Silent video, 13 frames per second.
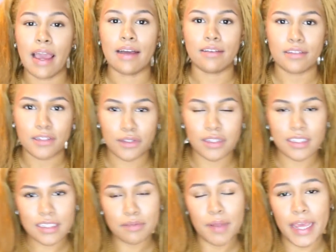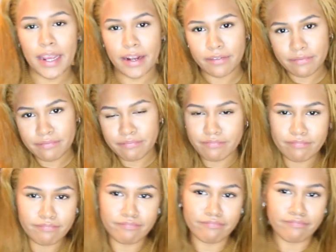Yeah, so this is my hair.
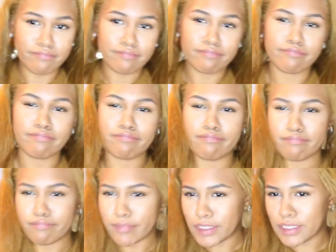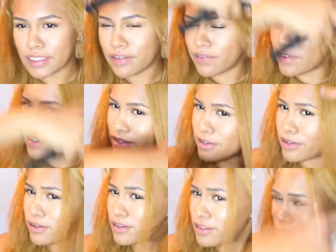Let's give it a
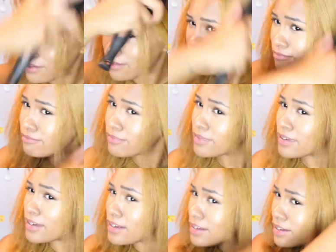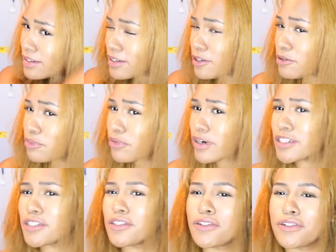little
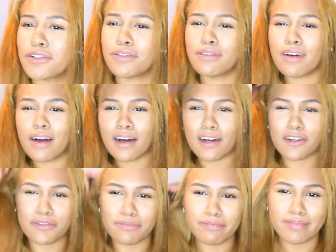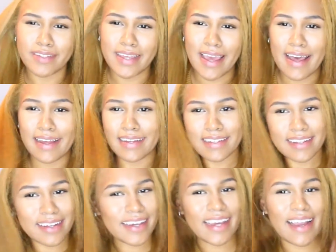brush through. Yeah,
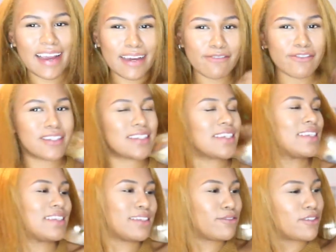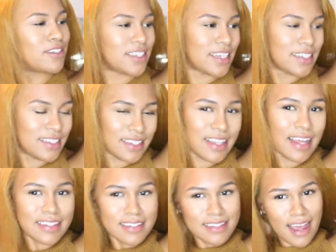like it was just in
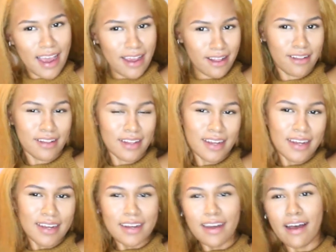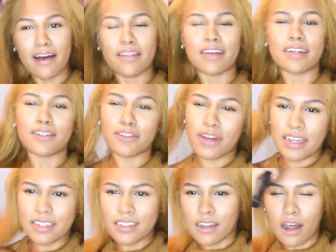that style that you
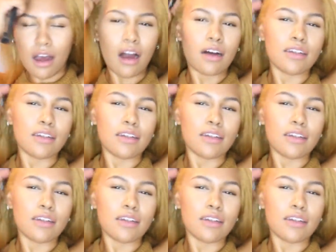guys saw.